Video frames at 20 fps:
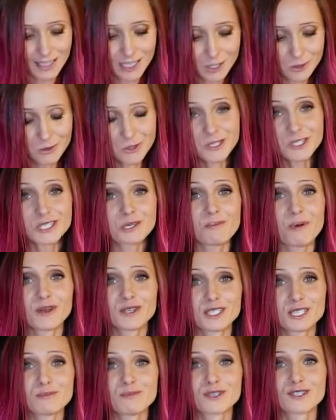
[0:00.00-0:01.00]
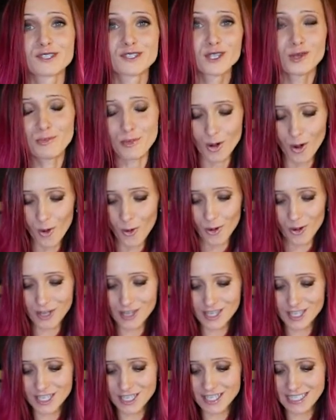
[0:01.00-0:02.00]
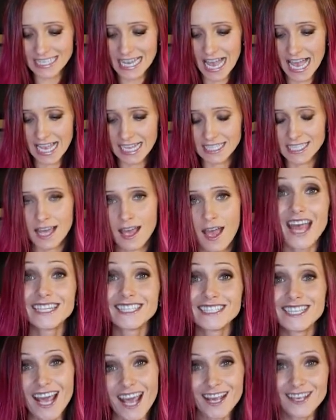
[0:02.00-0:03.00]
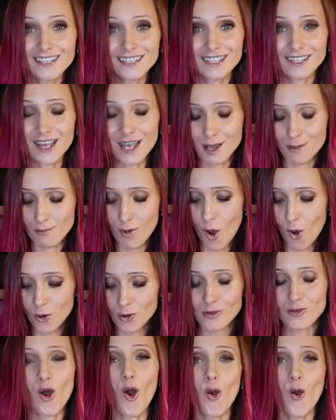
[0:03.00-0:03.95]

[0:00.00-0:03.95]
this one is supposed to be super orange inside and taste like both